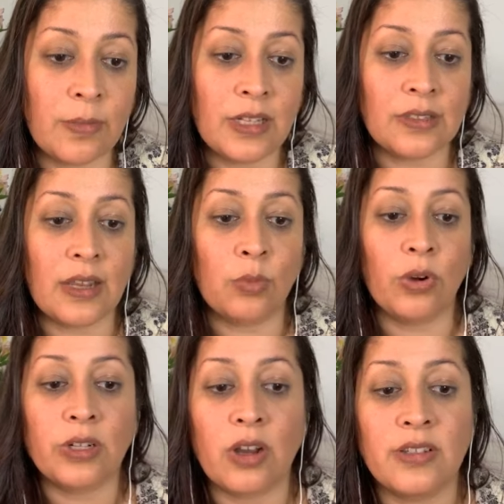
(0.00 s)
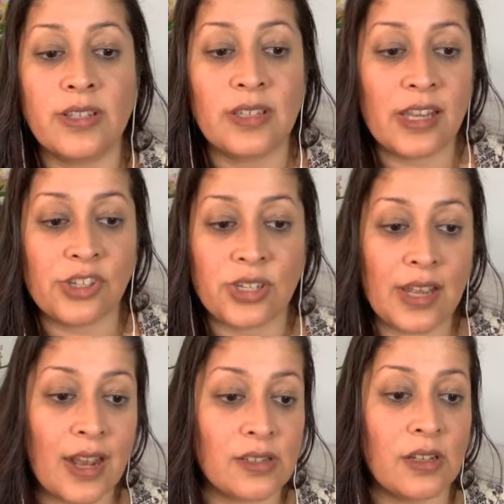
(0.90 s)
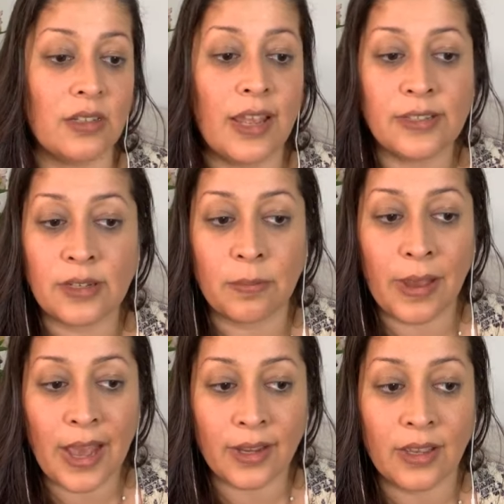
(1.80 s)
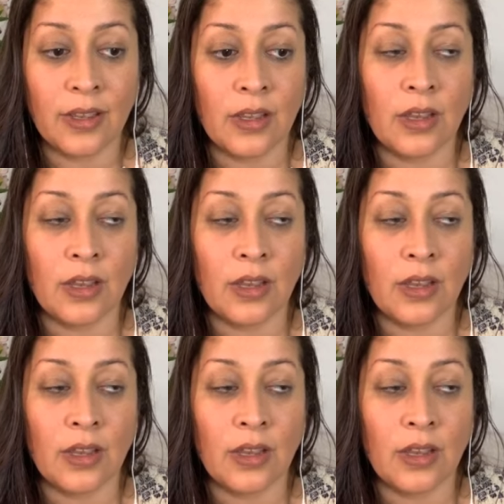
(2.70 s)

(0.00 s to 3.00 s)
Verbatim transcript: Somebody said, "What causes itch attacks on legs and back?"